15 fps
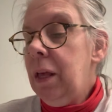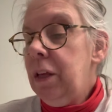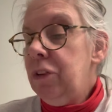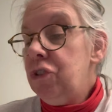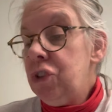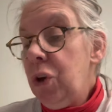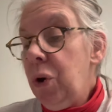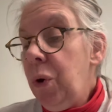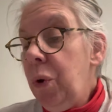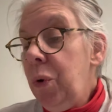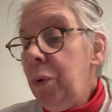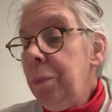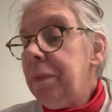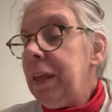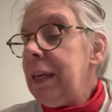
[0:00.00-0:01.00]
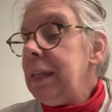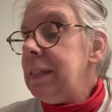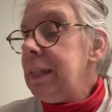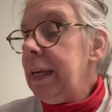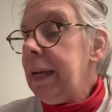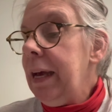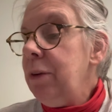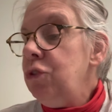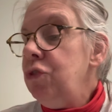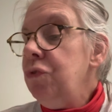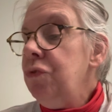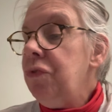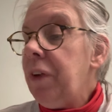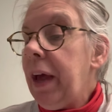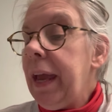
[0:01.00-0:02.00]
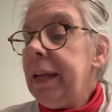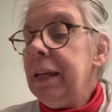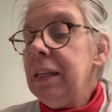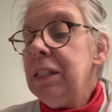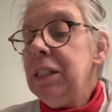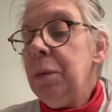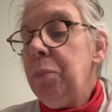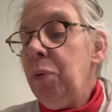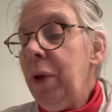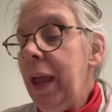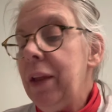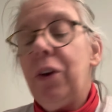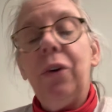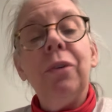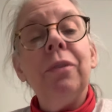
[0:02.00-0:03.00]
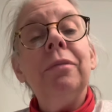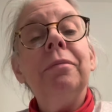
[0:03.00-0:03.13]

So they set out to find a soprano.